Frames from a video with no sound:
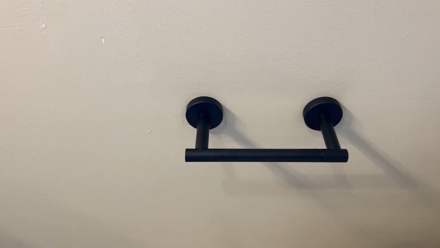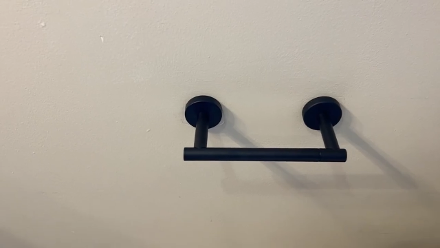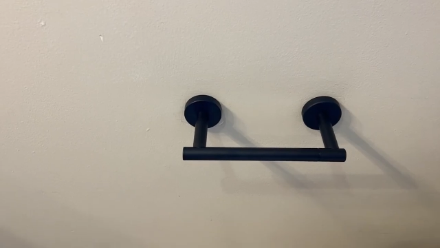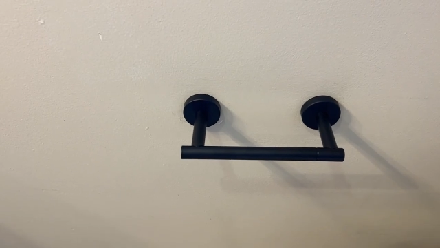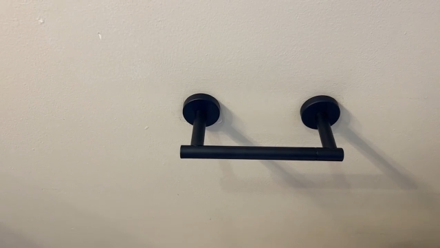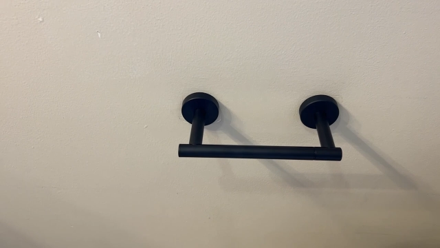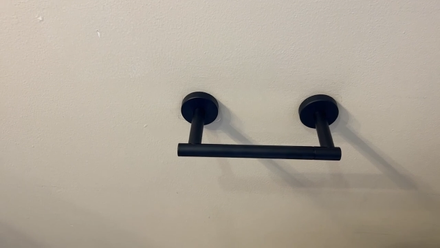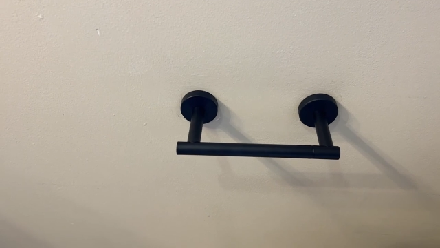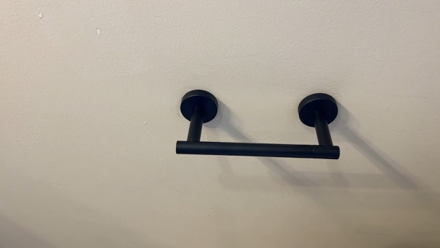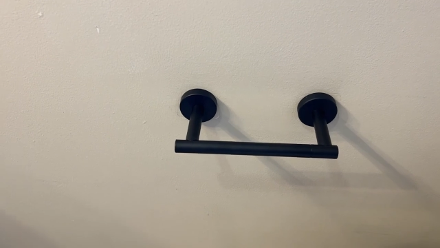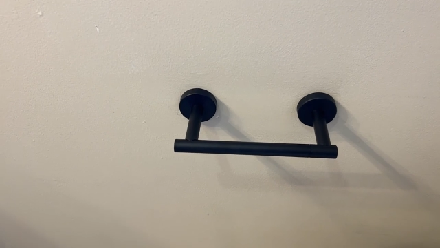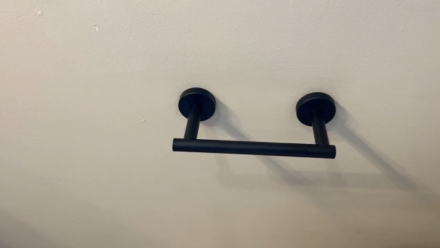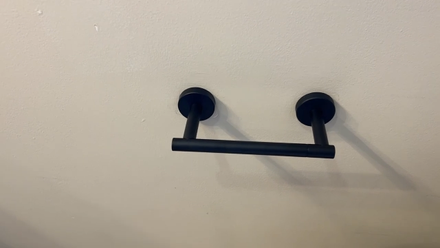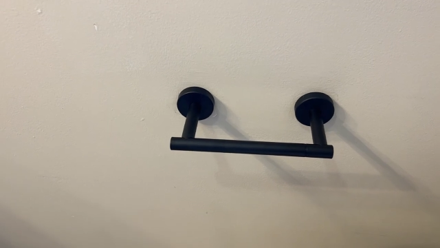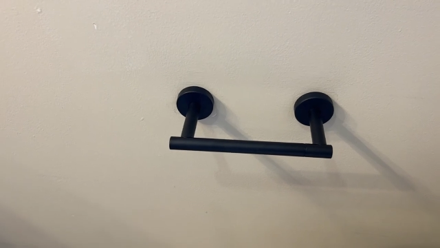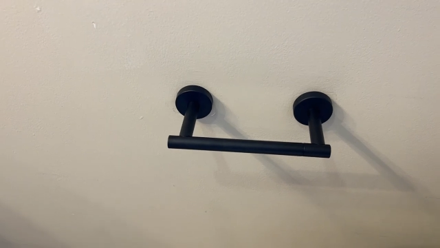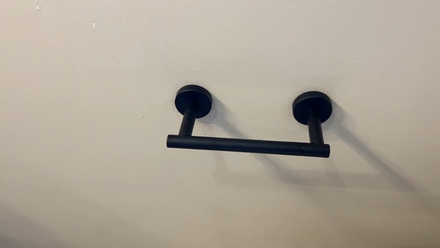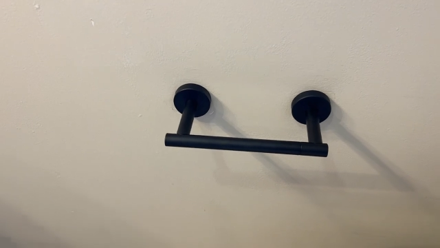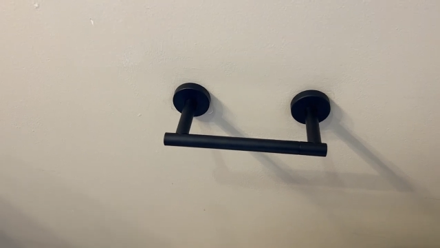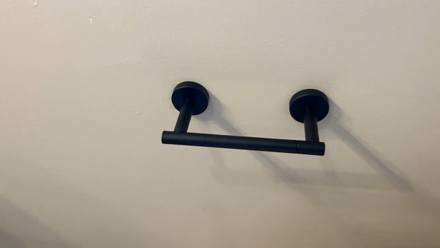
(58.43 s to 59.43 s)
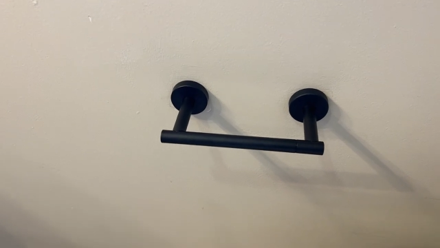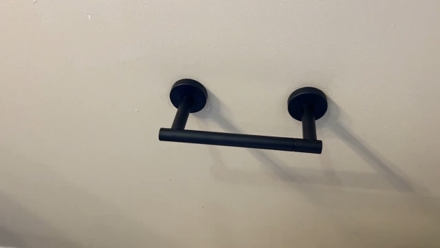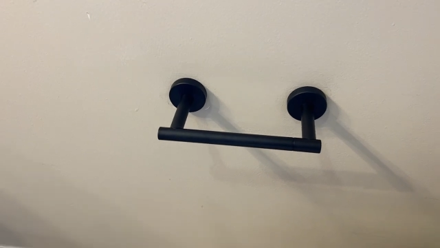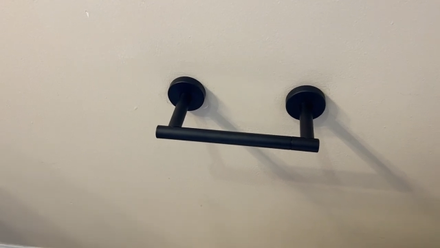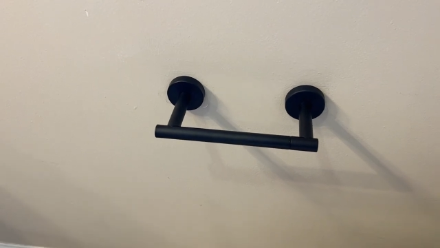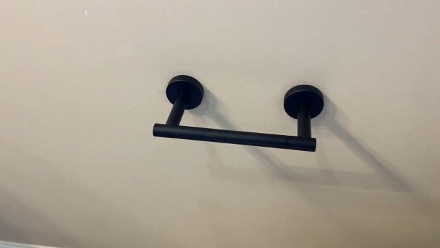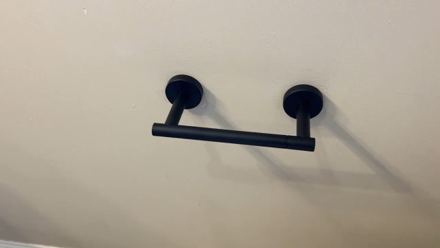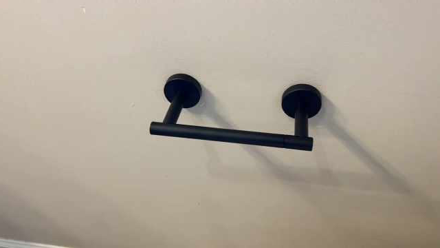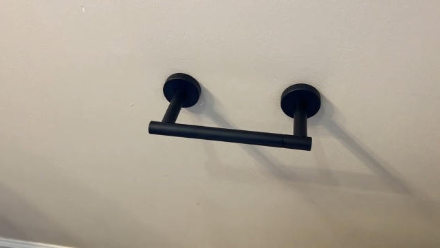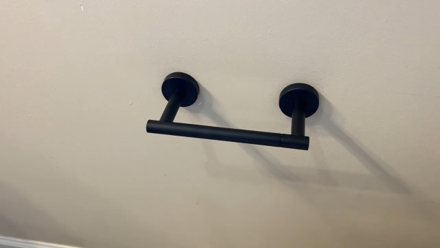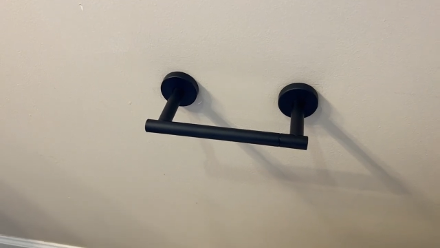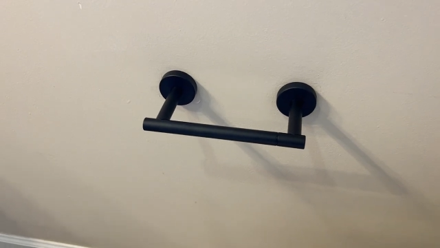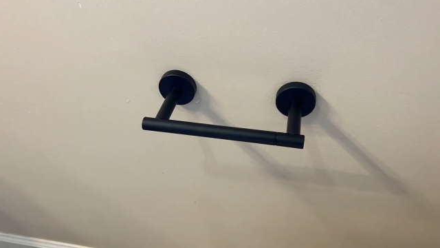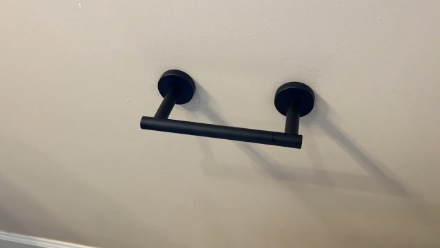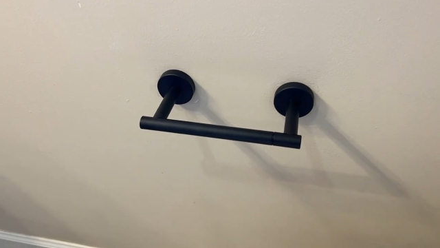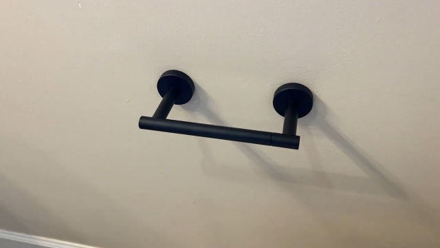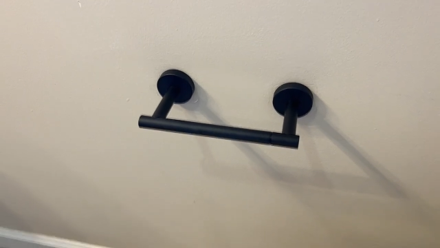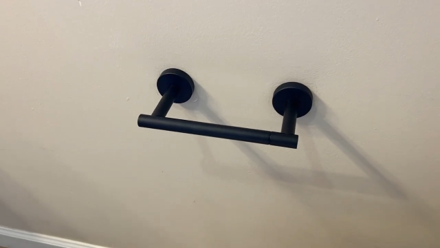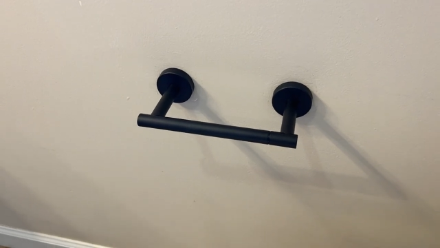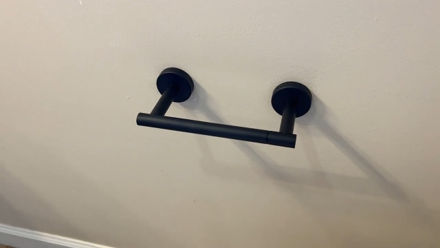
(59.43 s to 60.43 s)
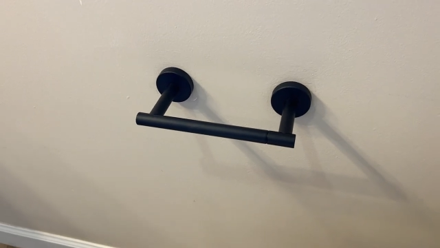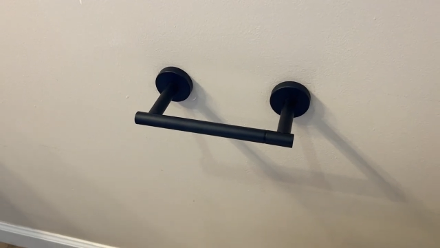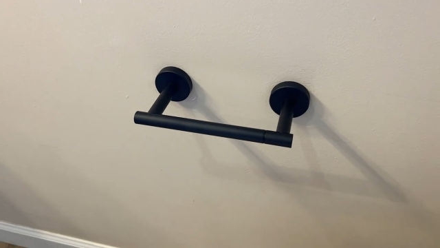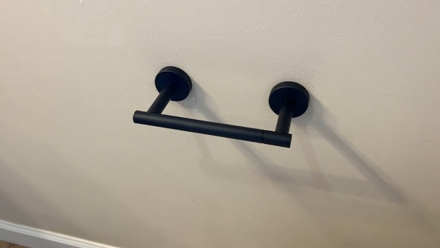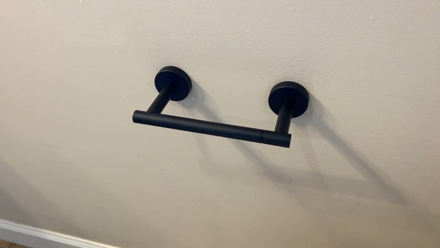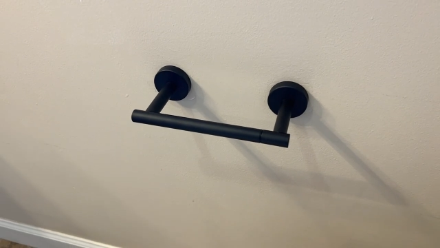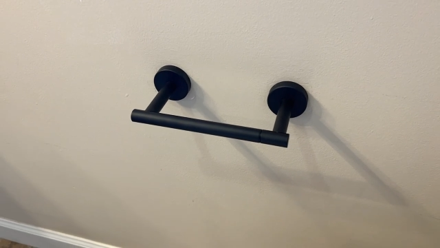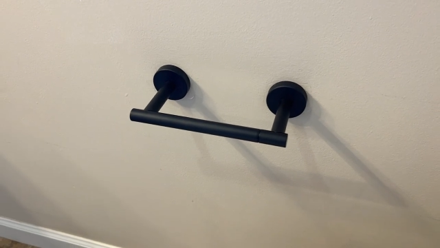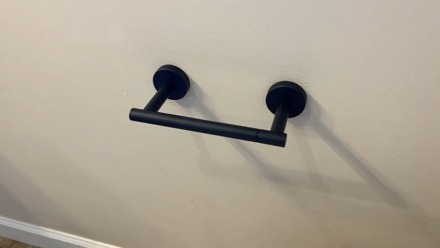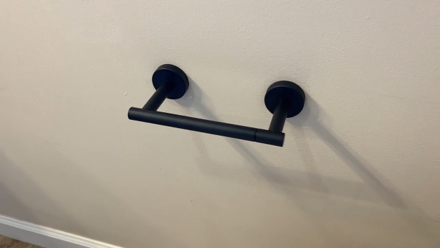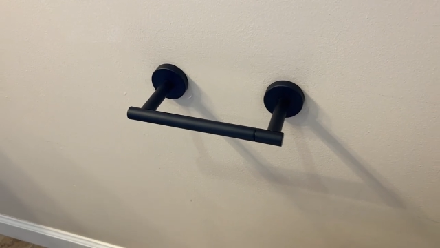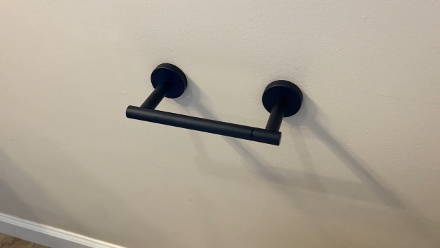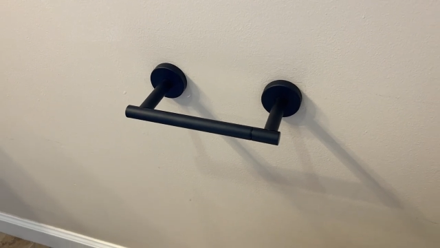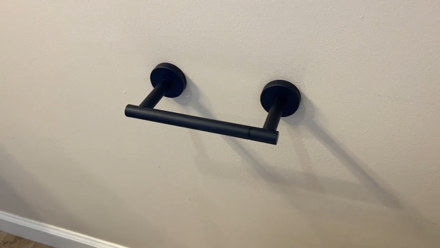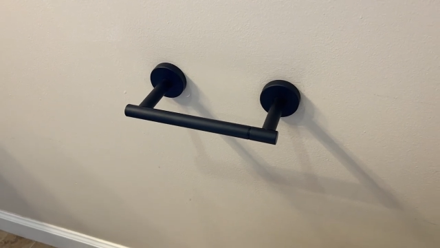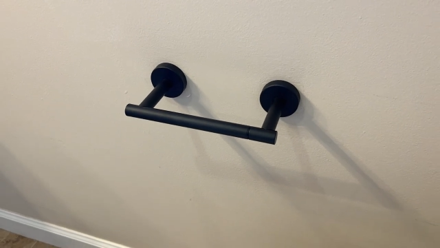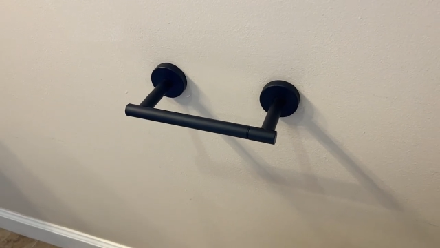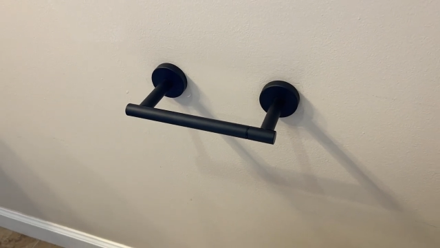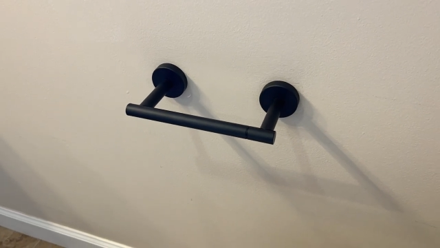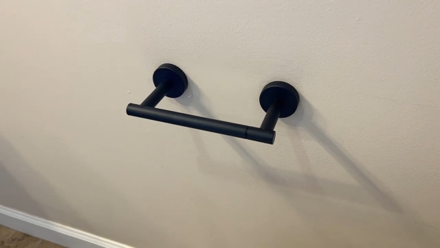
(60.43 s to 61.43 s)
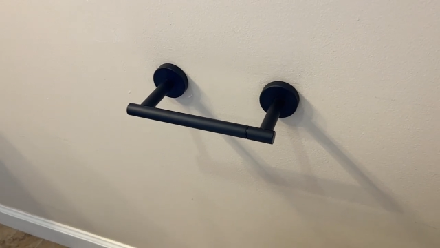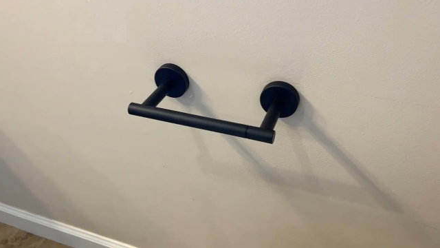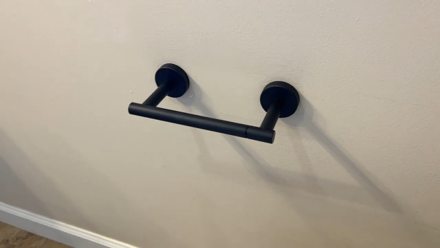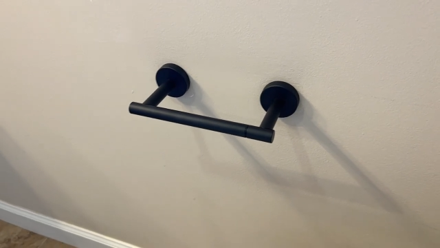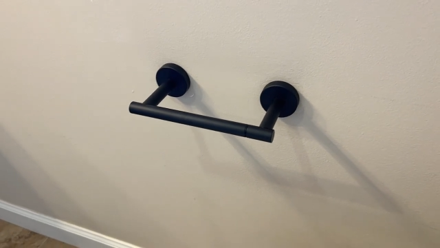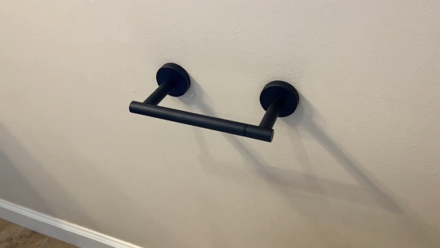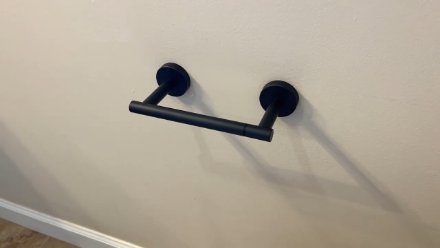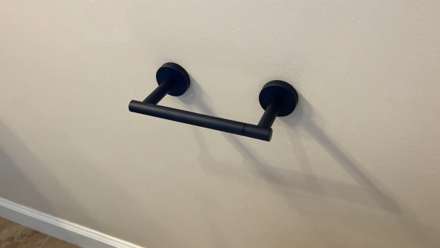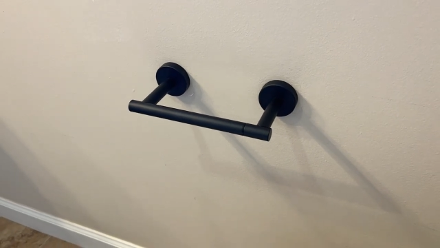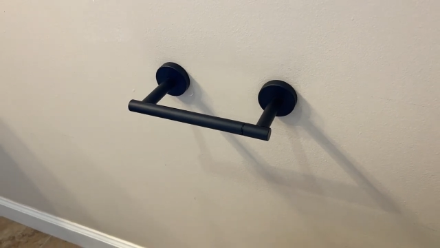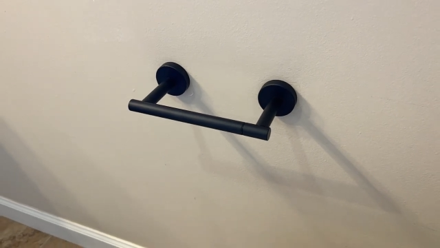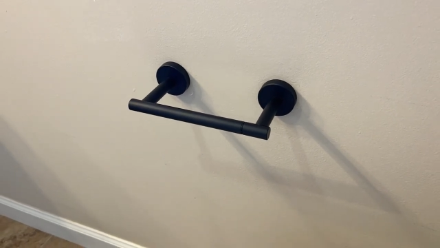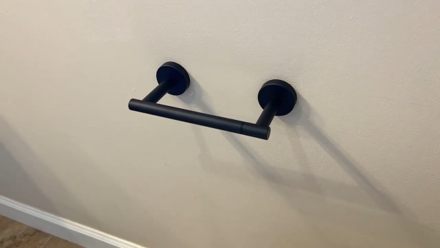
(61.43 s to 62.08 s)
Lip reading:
[unreadable: no face in view]